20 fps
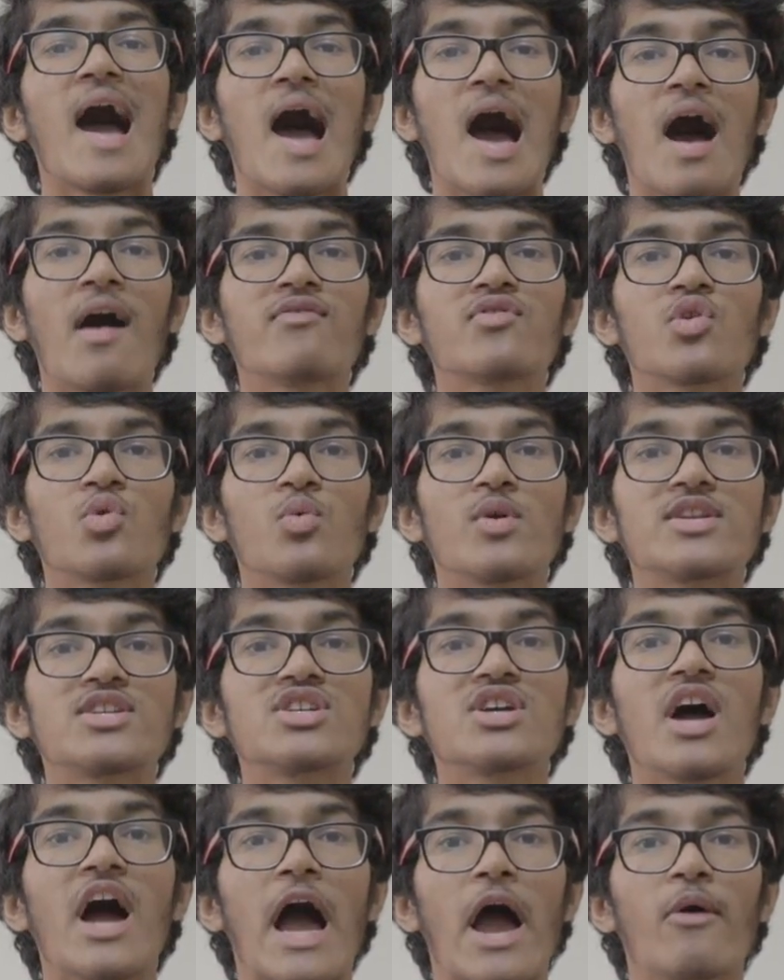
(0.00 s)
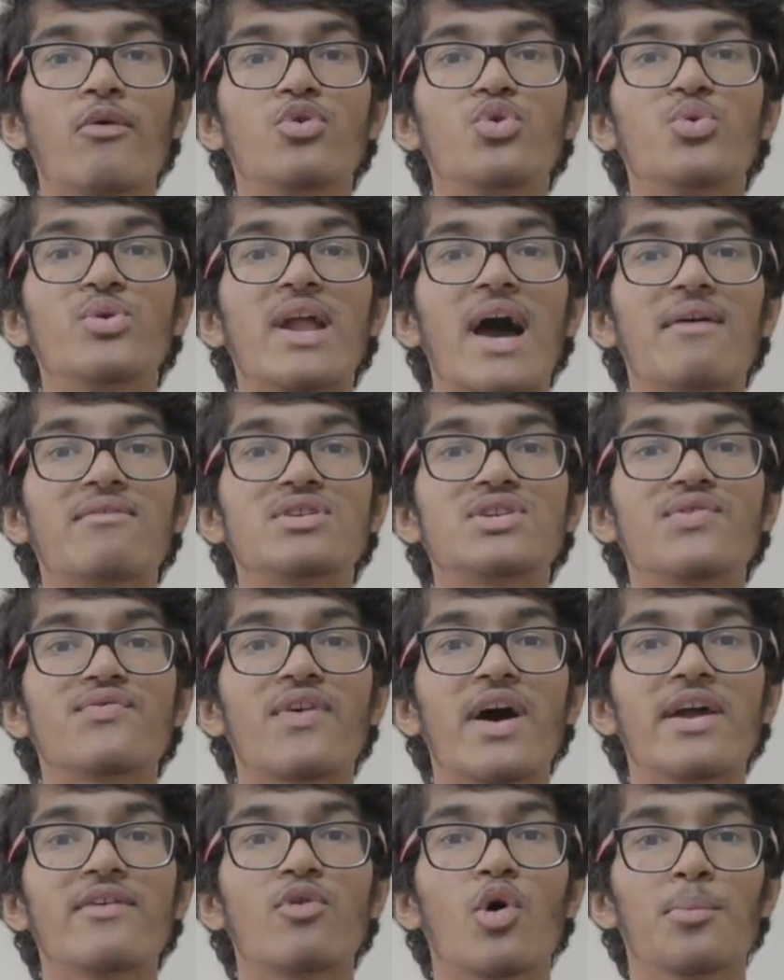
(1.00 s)
after which I would do an average of
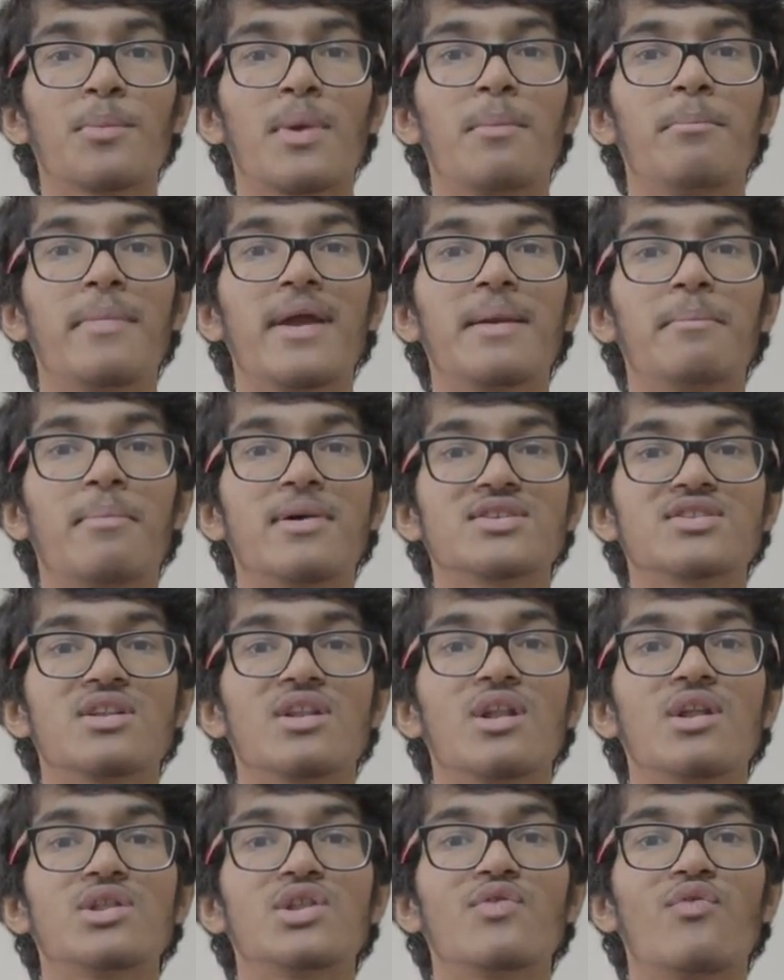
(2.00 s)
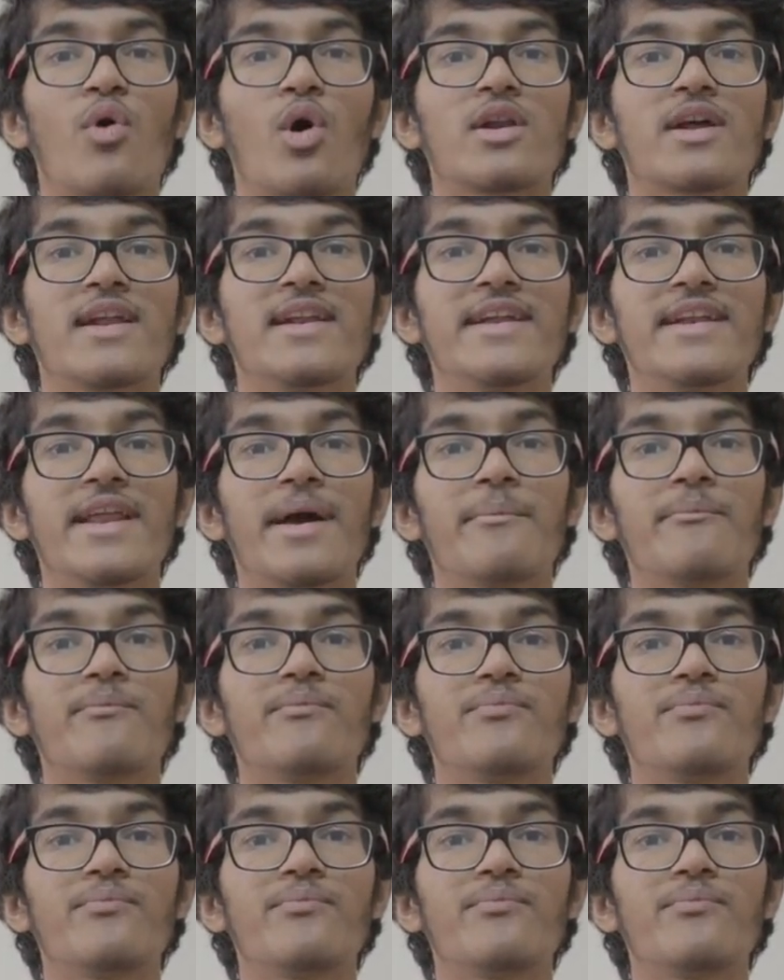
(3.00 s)
5 on my main puzzle, the Volcali 10.